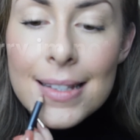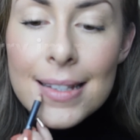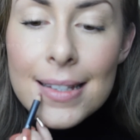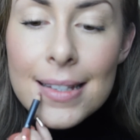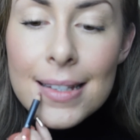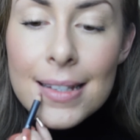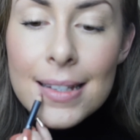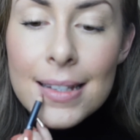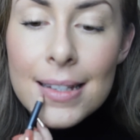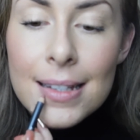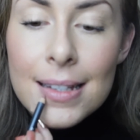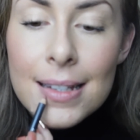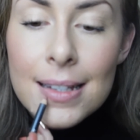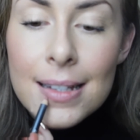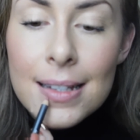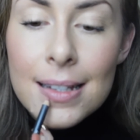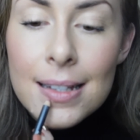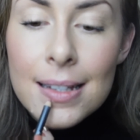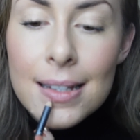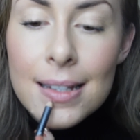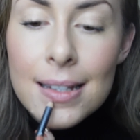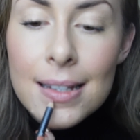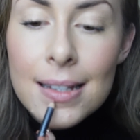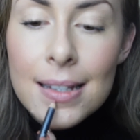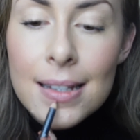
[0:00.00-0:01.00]

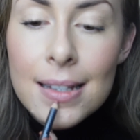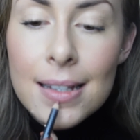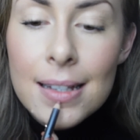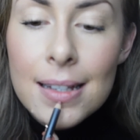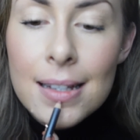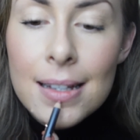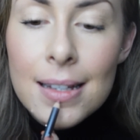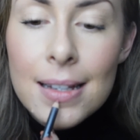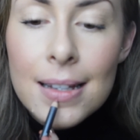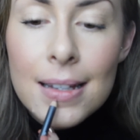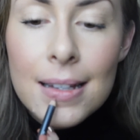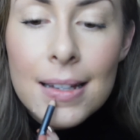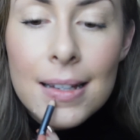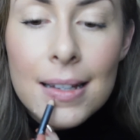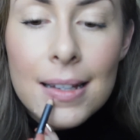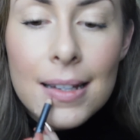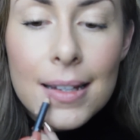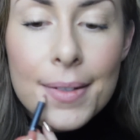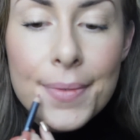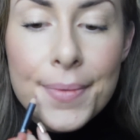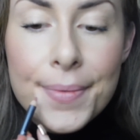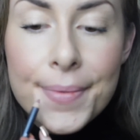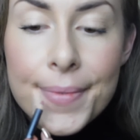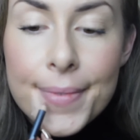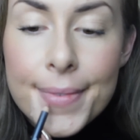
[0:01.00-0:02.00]

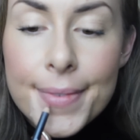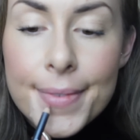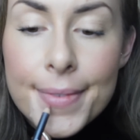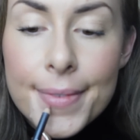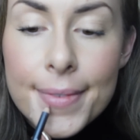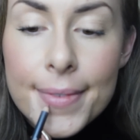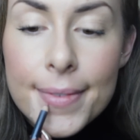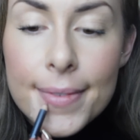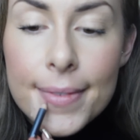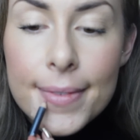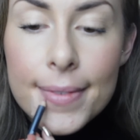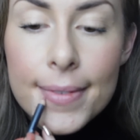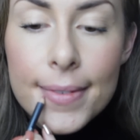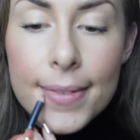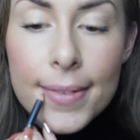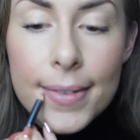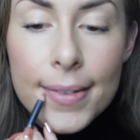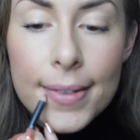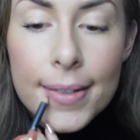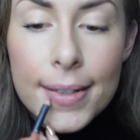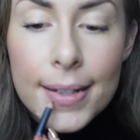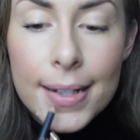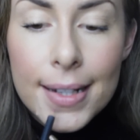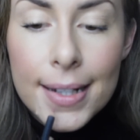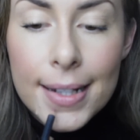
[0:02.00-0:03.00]

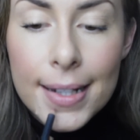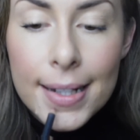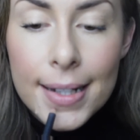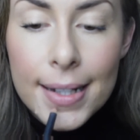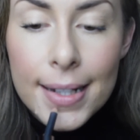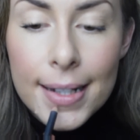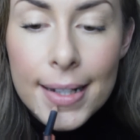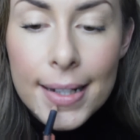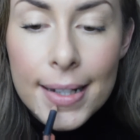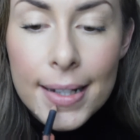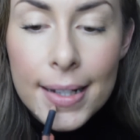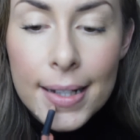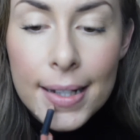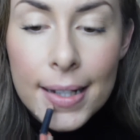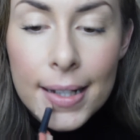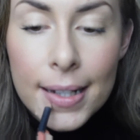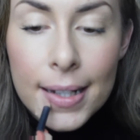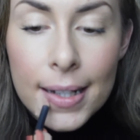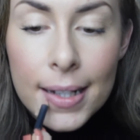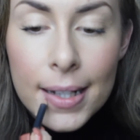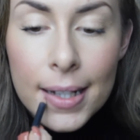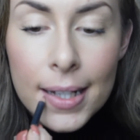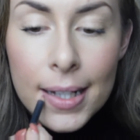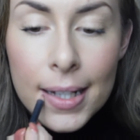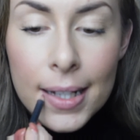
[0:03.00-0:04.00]

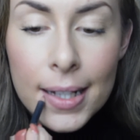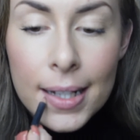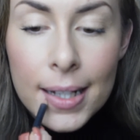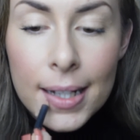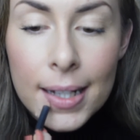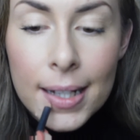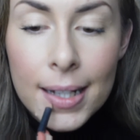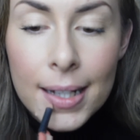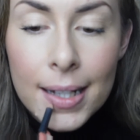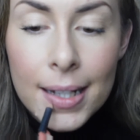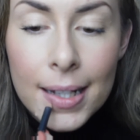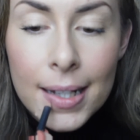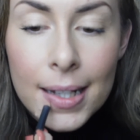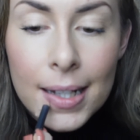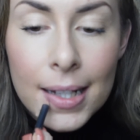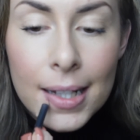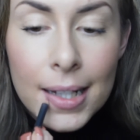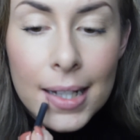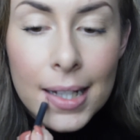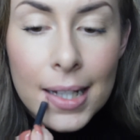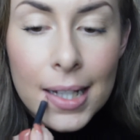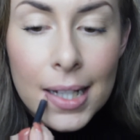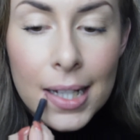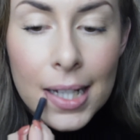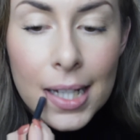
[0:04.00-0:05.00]

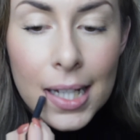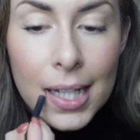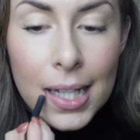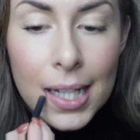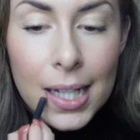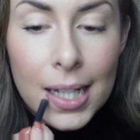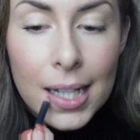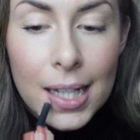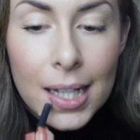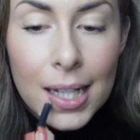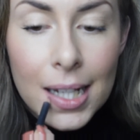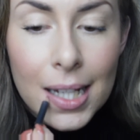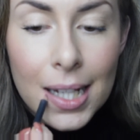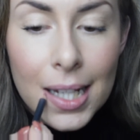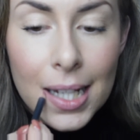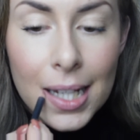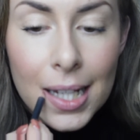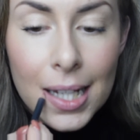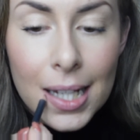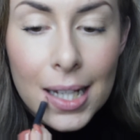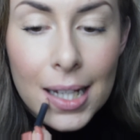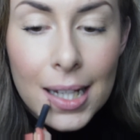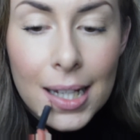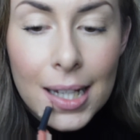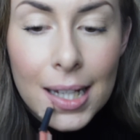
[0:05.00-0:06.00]

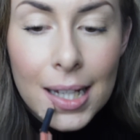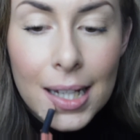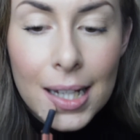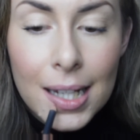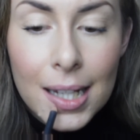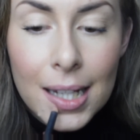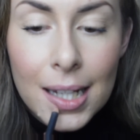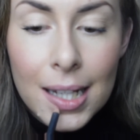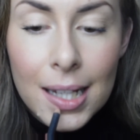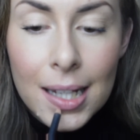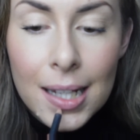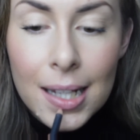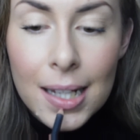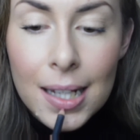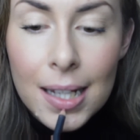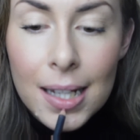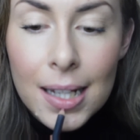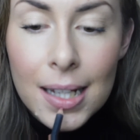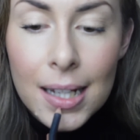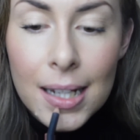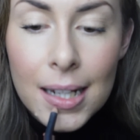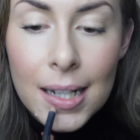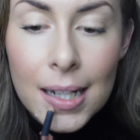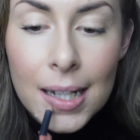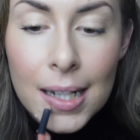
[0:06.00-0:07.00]

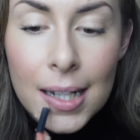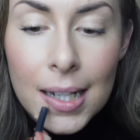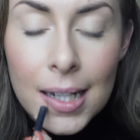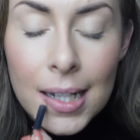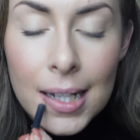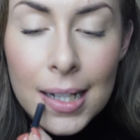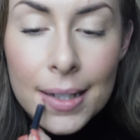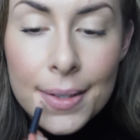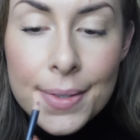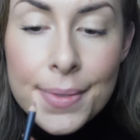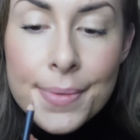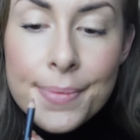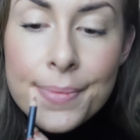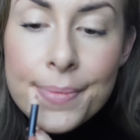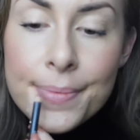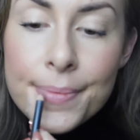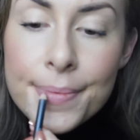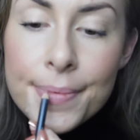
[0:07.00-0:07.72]
(silence)